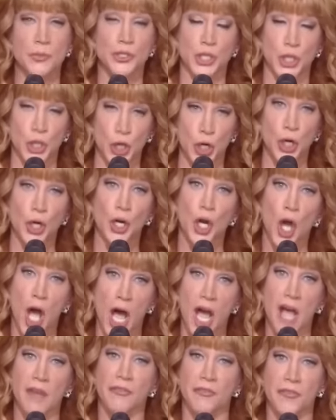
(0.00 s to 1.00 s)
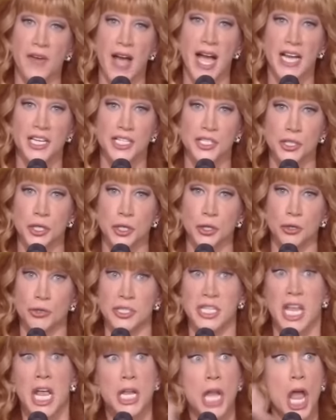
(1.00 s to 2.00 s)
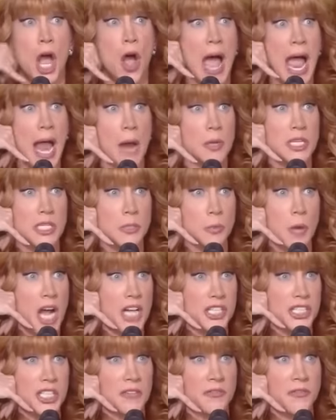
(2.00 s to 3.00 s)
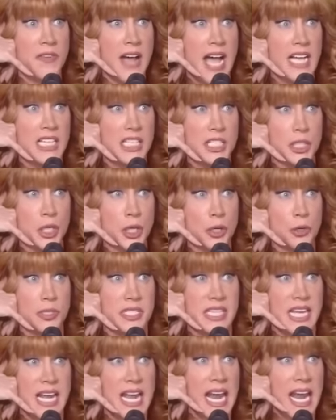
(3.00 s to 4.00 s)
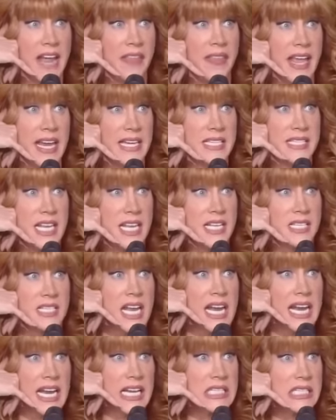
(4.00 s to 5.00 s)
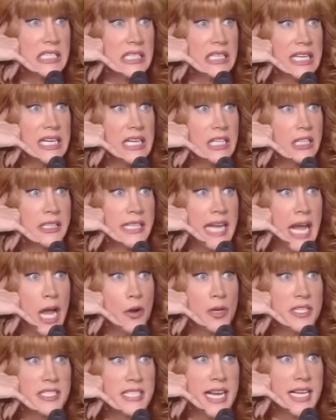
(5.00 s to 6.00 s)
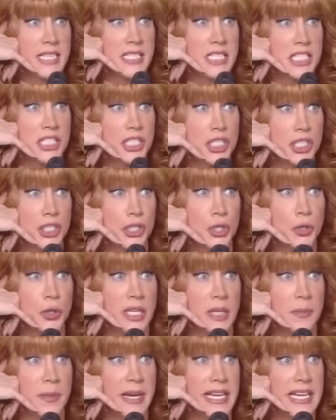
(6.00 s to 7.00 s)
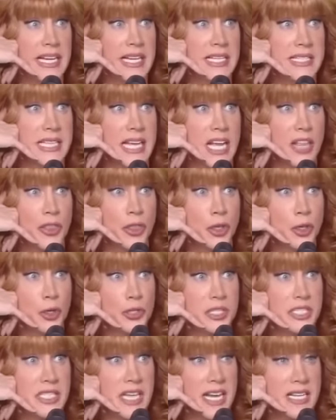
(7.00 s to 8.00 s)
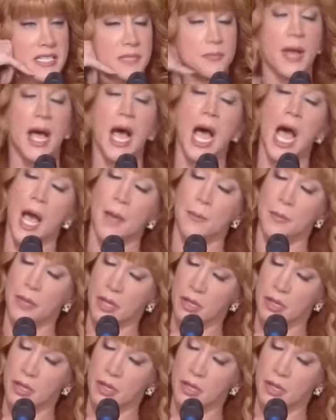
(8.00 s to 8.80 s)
turn off Fox News. No, I was watching Fox News and they says it's legal now in Texas to shoot comedians on Thursdays, mom.